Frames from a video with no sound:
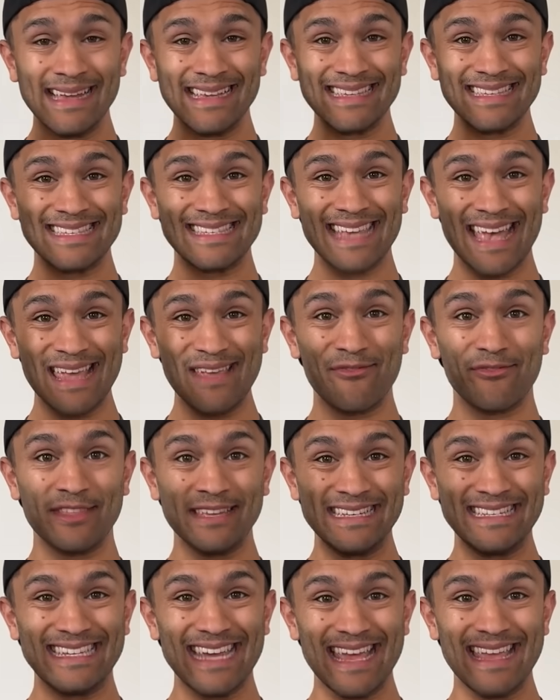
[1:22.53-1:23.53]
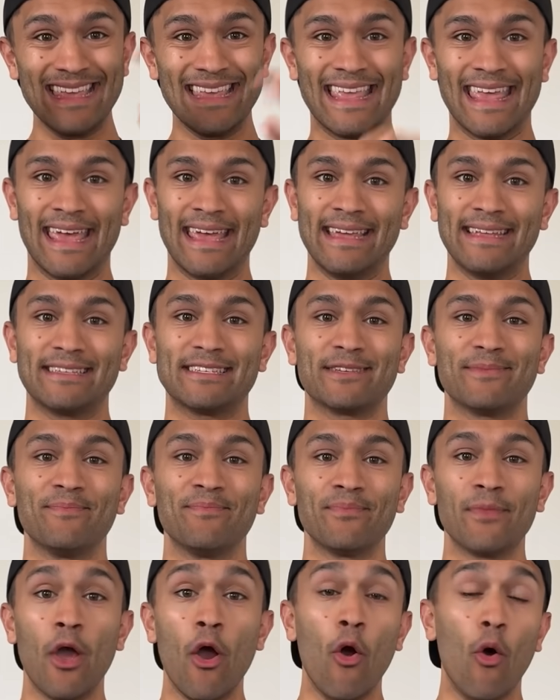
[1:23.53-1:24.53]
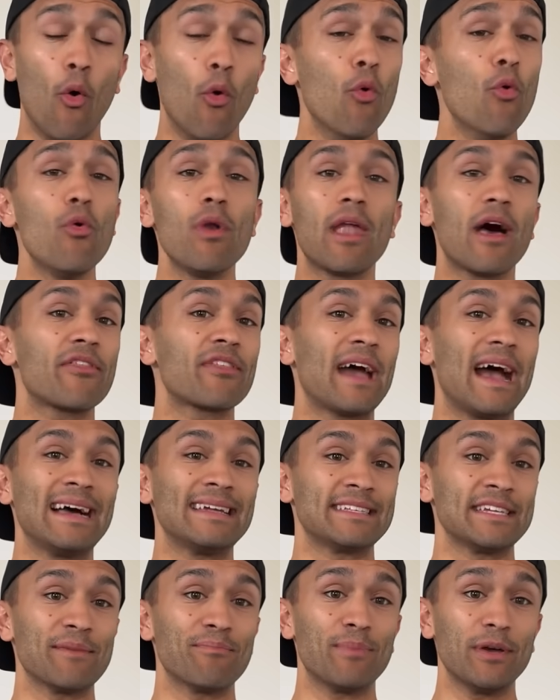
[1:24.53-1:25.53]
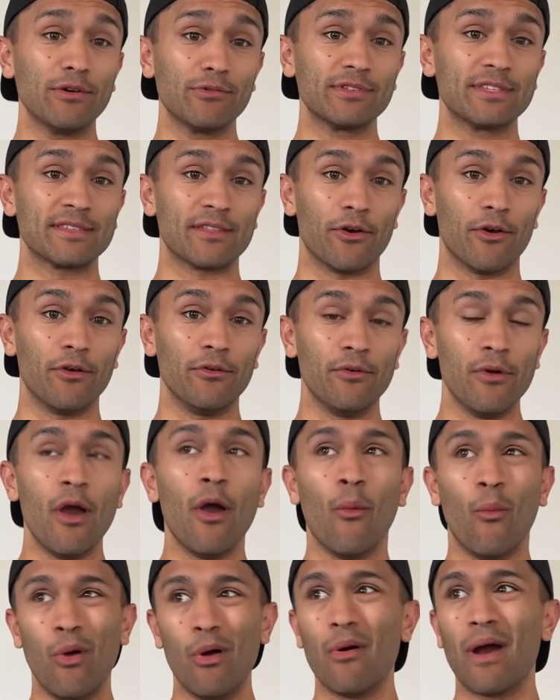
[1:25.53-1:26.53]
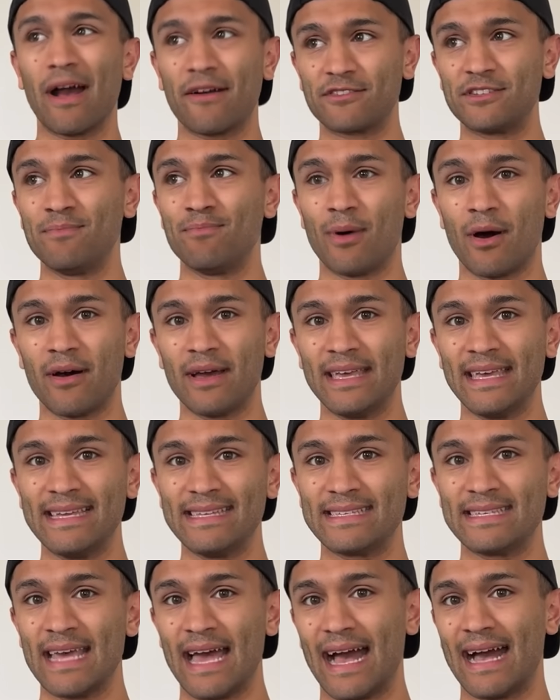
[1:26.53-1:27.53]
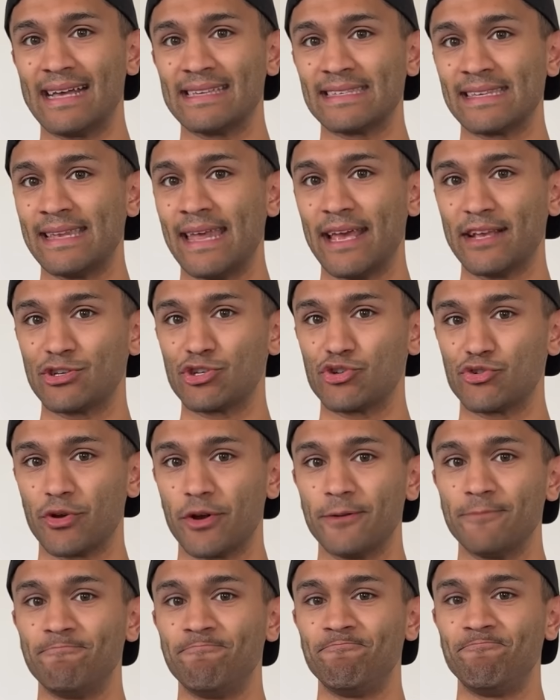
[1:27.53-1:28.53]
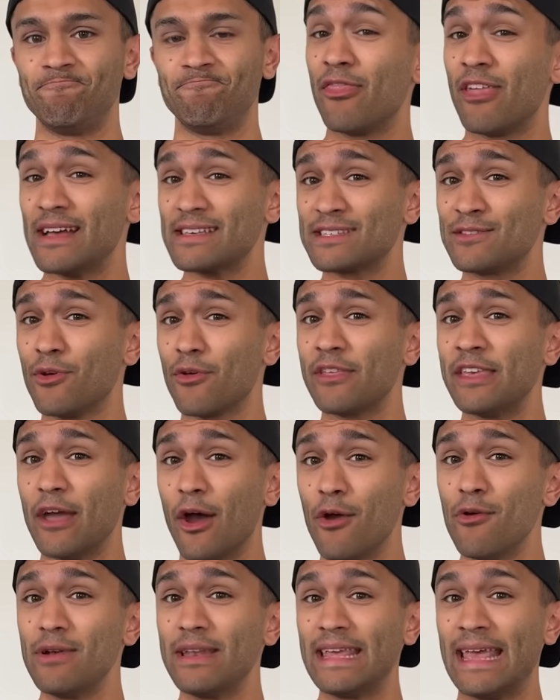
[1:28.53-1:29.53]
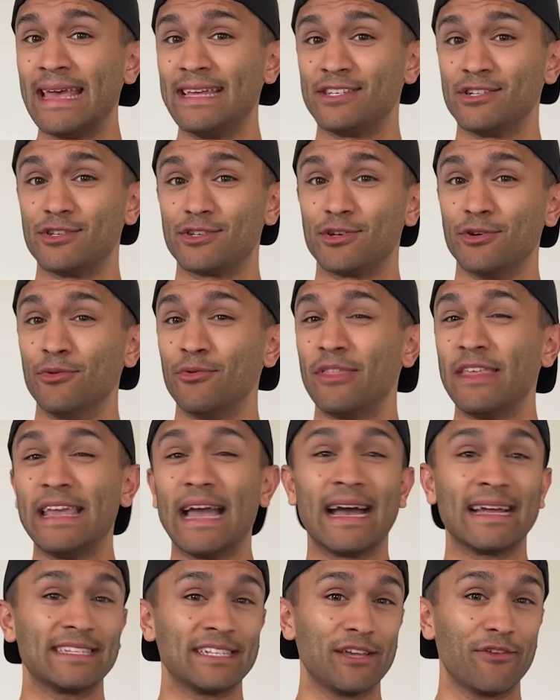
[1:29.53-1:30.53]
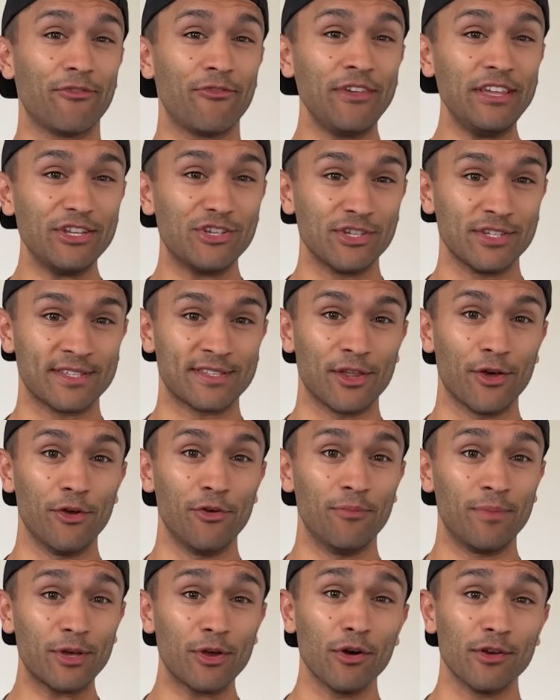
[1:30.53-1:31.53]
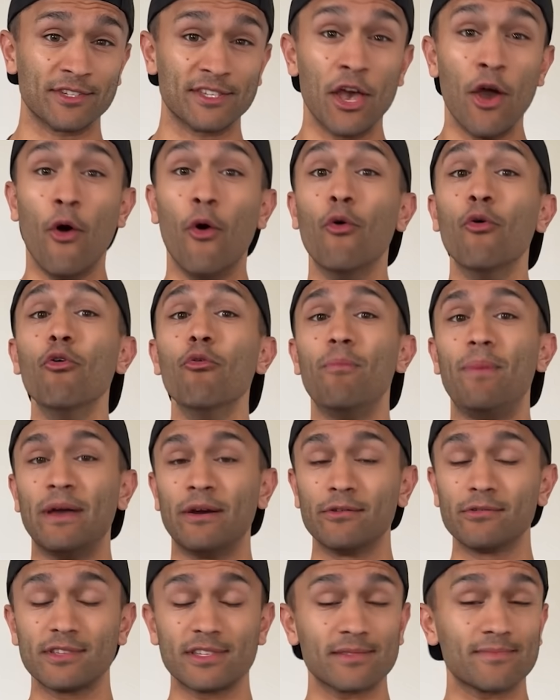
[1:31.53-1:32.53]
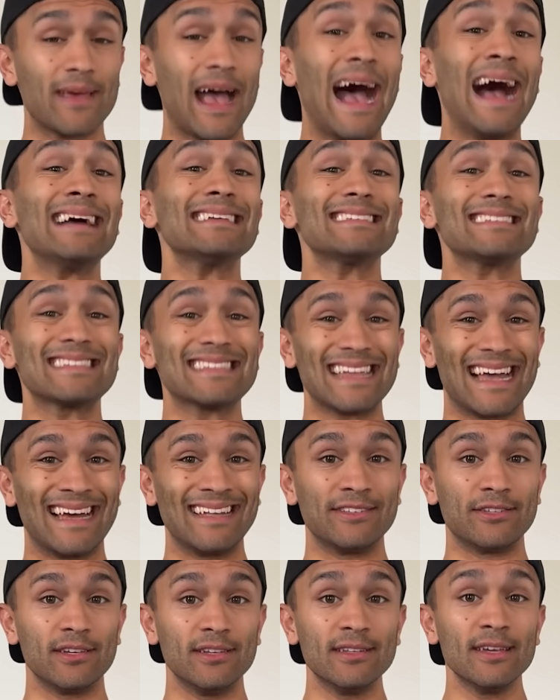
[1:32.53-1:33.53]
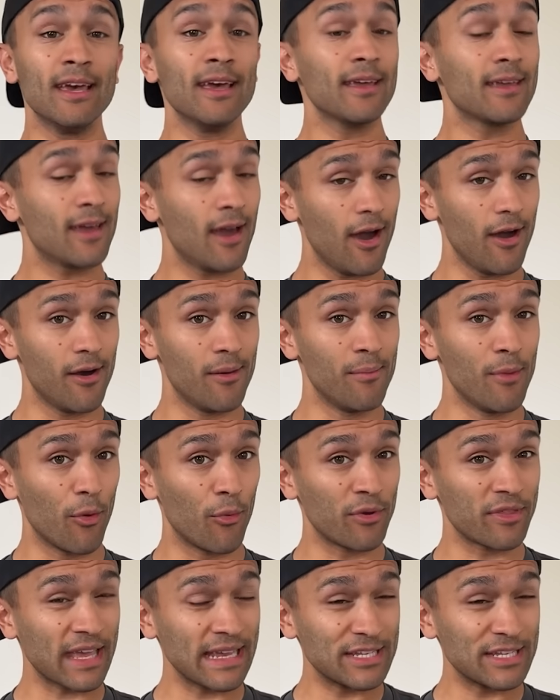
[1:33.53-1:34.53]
save the day kit. All other Addict builds though will have to buy it as an extra. That's not the only hidden tool the Addict features though, because all builds, as standard, come with a